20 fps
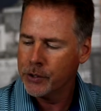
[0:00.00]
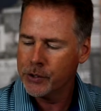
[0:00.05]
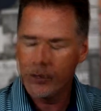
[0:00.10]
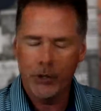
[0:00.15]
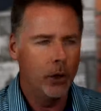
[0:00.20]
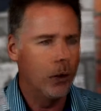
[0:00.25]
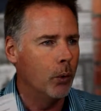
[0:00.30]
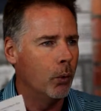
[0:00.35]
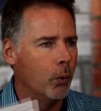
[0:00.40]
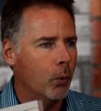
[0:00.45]

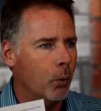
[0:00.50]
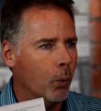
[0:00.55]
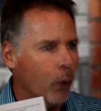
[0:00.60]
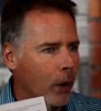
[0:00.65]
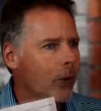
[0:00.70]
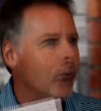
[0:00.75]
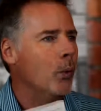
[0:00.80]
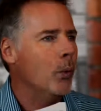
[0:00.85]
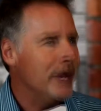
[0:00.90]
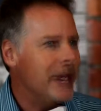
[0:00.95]
So,
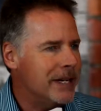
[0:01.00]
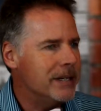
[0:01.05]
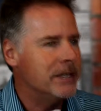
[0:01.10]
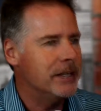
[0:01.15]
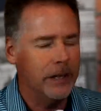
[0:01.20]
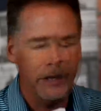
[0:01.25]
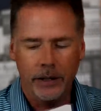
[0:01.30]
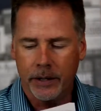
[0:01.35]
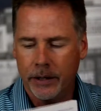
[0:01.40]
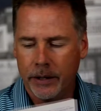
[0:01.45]
what we
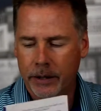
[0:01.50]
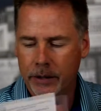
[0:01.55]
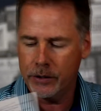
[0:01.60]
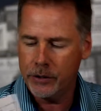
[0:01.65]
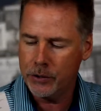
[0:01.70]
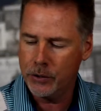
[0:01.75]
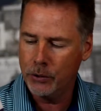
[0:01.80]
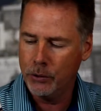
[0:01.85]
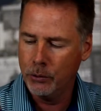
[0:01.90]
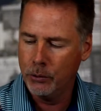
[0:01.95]

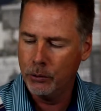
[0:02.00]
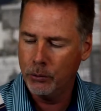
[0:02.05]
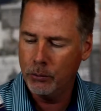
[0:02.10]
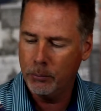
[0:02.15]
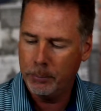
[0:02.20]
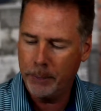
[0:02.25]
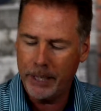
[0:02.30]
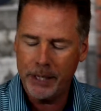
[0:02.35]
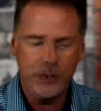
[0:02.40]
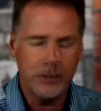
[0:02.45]
did
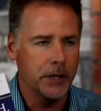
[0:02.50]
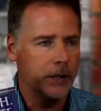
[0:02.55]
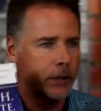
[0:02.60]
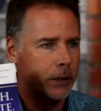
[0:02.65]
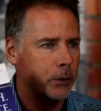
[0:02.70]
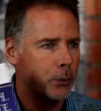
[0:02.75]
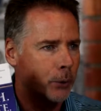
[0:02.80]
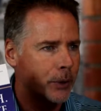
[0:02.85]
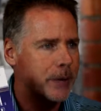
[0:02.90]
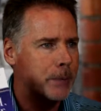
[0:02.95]
to
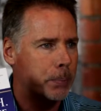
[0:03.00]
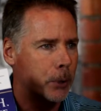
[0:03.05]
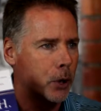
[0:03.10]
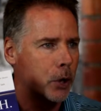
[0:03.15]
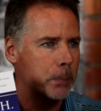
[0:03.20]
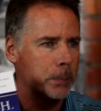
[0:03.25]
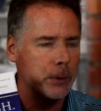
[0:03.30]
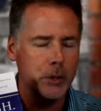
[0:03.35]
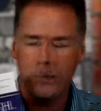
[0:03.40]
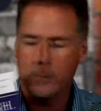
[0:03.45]
basically
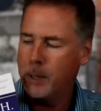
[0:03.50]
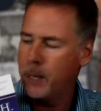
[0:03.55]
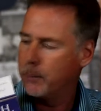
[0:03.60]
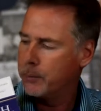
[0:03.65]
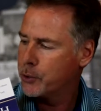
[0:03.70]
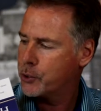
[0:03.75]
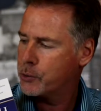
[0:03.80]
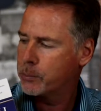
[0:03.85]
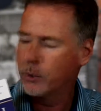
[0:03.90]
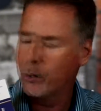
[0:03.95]
repurpose
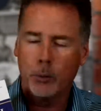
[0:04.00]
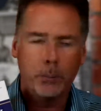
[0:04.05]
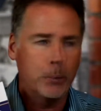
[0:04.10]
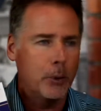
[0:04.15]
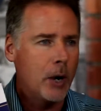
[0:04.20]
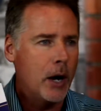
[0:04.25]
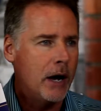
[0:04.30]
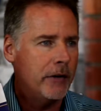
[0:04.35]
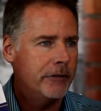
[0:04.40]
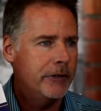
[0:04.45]
Publish Promote
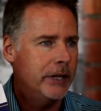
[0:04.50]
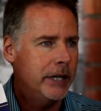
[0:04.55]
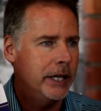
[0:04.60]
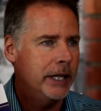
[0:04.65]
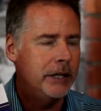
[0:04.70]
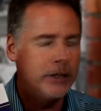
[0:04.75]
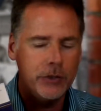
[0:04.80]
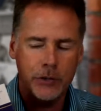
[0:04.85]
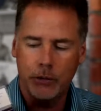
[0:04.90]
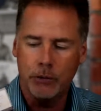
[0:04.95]
Profit
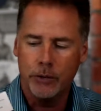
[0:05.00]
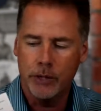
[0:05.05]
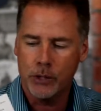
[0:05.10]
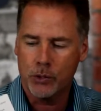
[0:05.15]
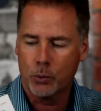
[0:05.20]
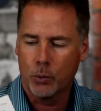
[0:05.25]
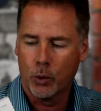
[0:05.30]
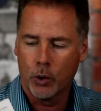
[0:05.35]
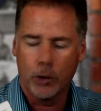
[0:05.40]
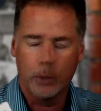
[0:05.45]
into
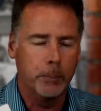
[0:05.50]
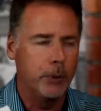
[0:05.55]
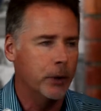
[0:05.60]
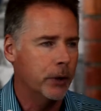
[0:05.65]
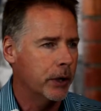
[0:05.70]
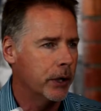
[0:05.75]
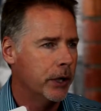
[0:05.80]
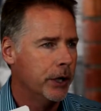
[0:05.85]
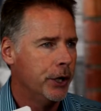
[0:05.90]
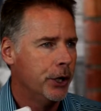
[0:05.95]
this
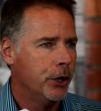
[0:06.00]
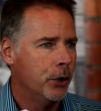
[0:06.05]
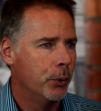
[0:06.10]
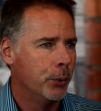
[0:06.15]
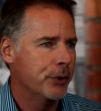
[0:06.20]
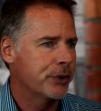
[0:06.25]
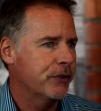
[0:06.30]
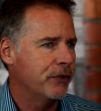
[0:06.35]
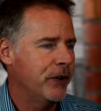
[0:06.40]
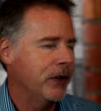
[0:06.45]
workbook
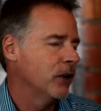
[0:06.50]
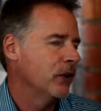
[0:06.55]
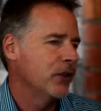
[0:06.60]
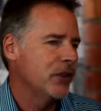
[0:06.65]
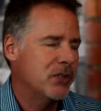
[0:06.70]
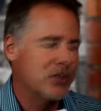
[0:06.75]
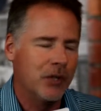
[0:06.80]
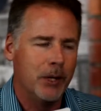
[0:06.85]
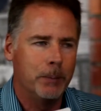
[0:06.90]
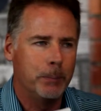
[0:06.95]
was
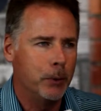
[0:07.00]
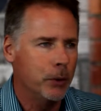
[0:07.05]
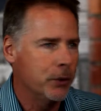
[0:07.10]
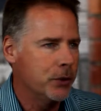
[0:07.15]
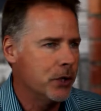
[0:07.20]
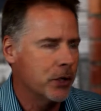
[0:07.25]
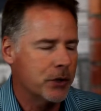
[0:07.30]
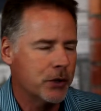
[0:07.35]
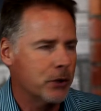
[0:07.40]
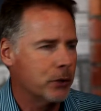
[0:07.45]
fairly simple,
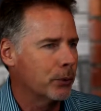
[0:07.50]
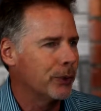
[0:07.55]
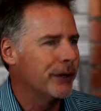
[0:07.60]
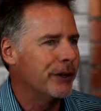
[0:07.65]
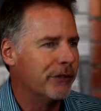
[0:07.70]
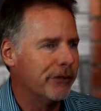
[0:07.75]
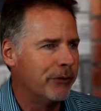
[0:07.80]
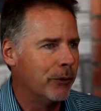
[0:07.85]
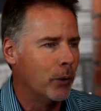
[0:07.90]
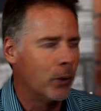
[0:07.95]
just
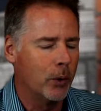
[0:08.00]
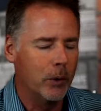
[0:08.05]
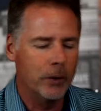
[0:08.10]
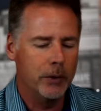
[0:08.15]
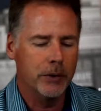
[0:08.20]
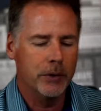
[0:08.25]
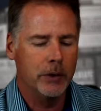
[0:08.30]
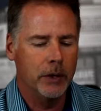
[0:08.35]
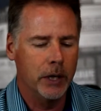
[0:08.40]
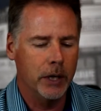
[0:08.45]
three or
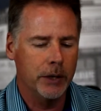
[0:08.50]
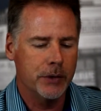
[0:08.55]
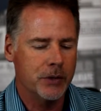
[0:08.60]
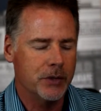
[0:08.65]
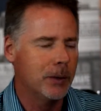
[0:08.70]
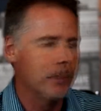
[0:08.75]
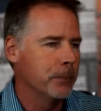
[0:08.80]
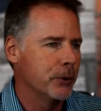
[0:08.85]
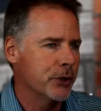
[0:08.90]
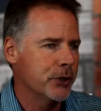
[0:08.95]
four uh,
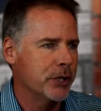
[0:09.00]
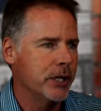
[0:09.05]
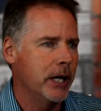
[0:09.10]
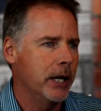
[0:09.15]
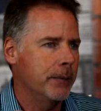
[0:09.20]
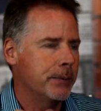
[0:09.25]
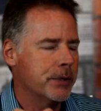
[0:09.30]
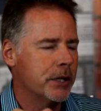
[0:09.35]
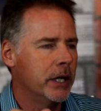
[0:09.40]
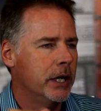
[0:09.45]
simple
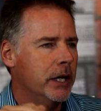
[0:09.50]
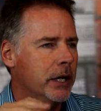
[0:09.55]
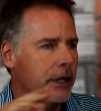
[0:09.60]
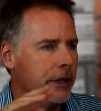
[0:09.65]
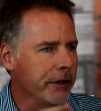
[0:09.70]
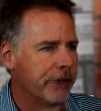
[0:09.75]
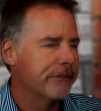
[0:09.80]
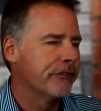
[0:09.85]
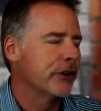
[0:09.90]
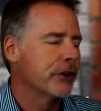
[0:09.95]
steps.
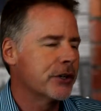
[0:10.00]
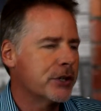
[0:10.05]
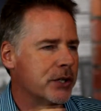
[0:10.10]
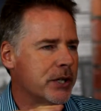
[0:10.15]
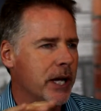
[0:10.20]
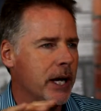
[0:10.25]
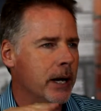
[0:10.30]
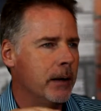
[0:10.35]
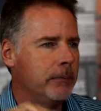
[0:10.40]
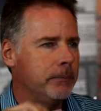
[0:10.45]
The first
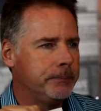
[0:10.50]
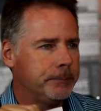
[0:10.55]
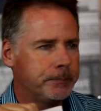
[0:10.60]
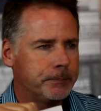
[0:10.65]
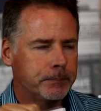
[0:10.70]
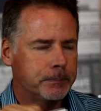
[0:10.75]
step,